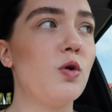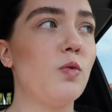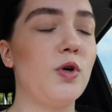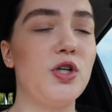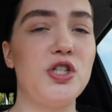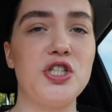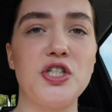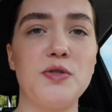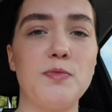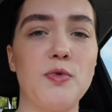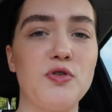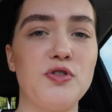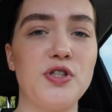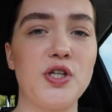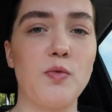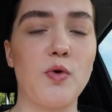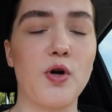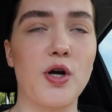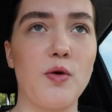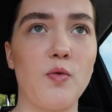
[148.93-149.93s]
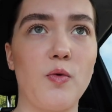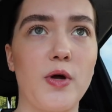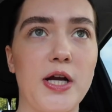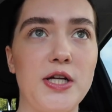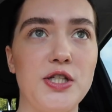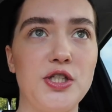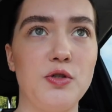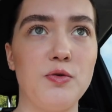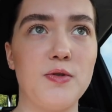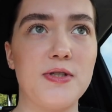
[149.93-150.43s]
which is mostly what, what
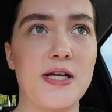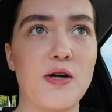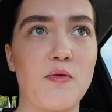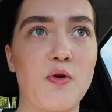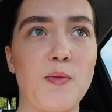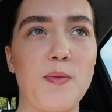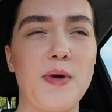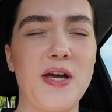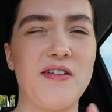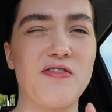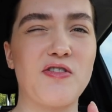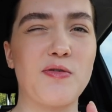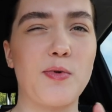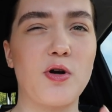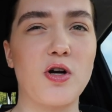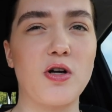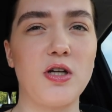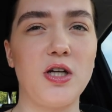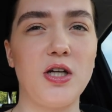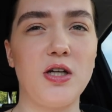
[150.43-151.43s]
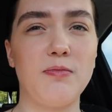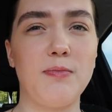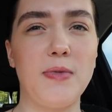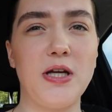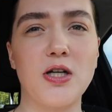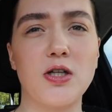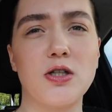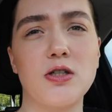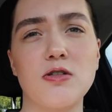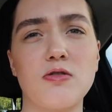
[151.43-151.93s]
I do because I don't want to pay for parking
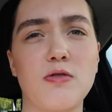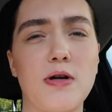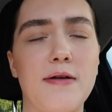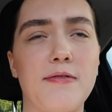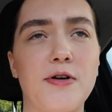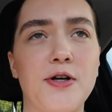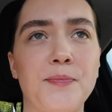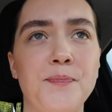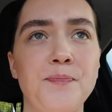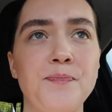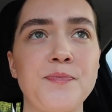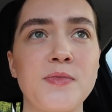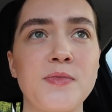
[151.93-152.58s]
meters or whatever.